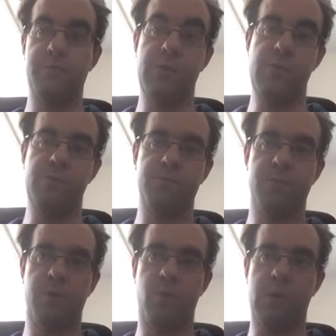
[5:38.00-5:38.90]
you
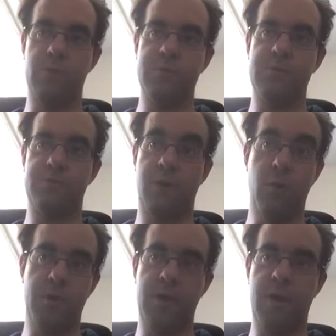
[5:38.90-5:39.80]
on what was
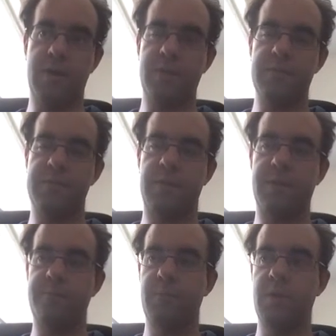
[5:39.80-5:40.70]
going on at the
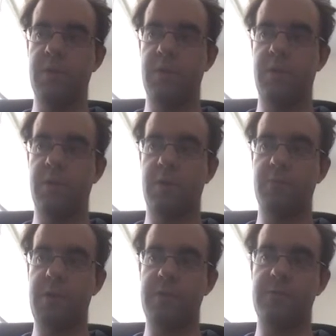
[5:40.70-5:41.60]
time,
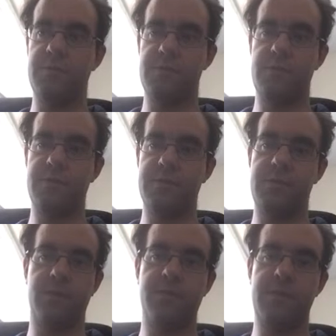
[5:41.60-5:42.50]
and certainly
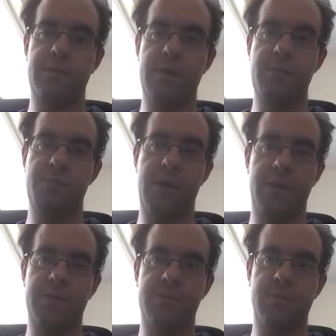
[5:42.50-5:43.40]
some of the
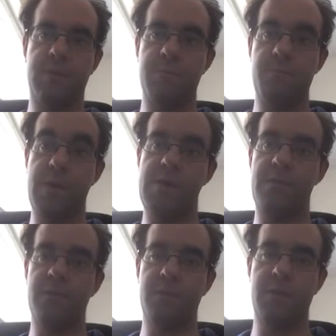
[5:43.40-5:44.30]
impacts that may
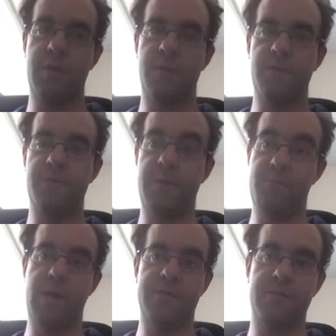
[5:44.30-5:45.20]
have
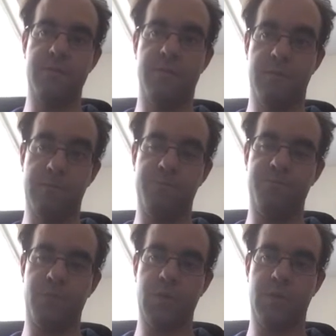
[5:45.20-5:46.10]
impacted them
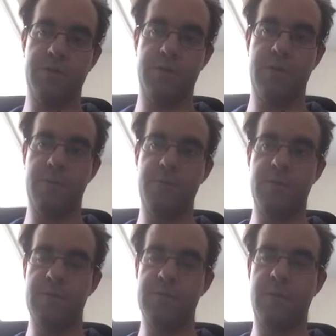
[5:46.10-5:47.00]
during that
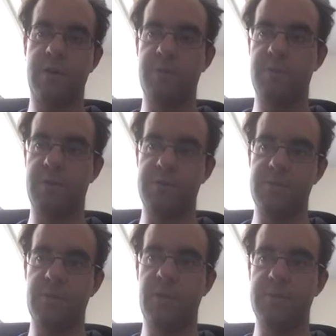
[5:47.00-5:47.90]
period of time, but
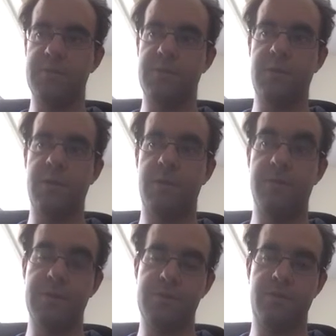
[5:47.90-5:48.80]
also us
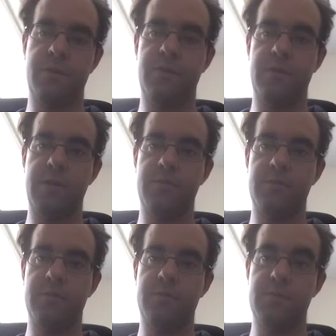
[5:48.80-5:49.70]
eventually,
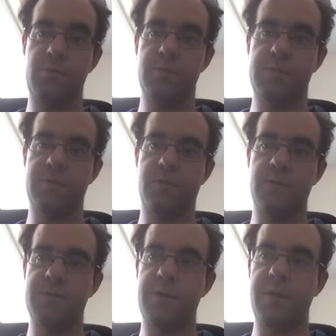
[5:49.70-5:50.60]
even to this
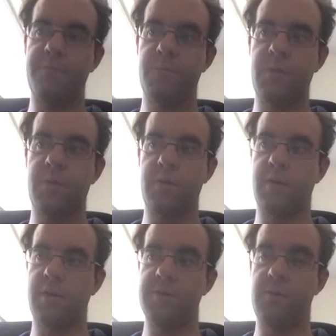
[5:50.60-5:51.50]
current day.
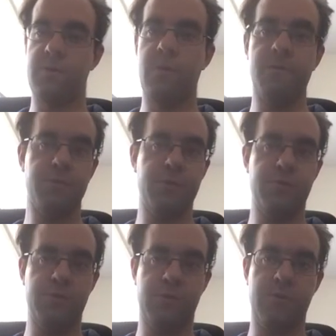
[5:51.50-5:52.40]
So hopefully
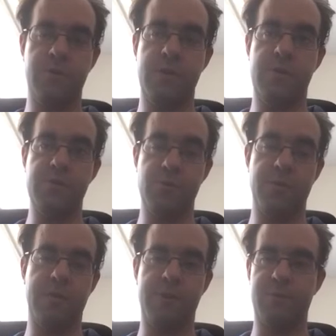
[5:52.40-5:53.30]
you
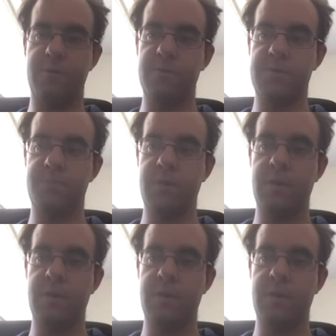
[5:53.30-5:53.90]
enjoy that approach.